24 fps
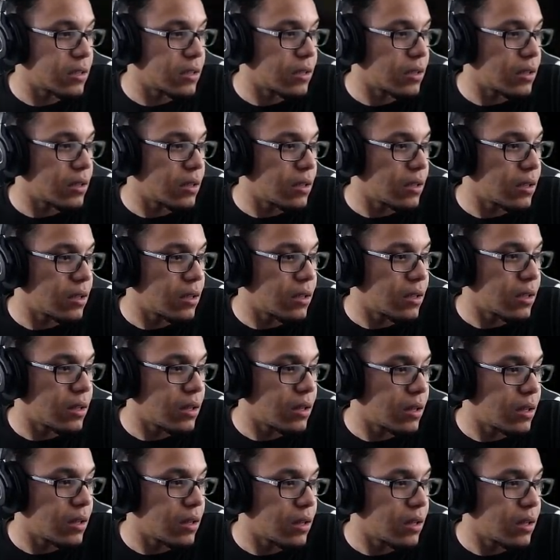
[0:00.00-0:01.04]

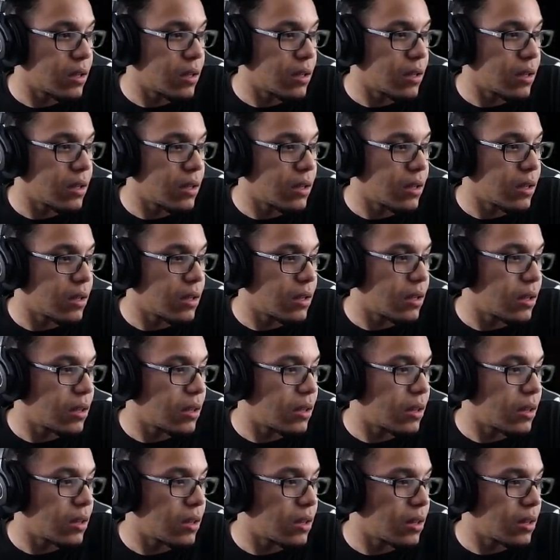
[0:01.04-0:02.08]

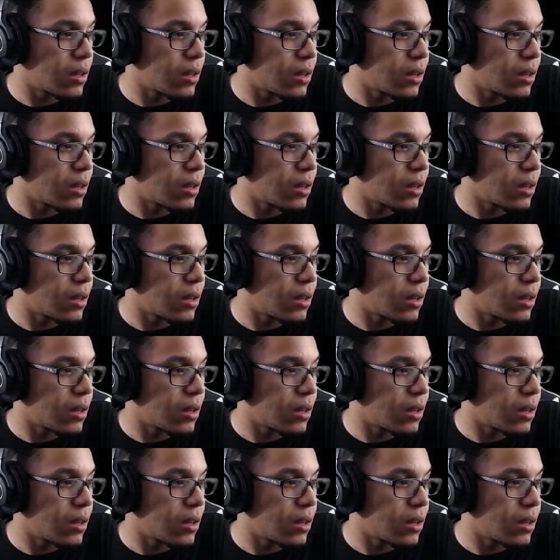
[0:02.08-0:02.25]
Nobody speaks.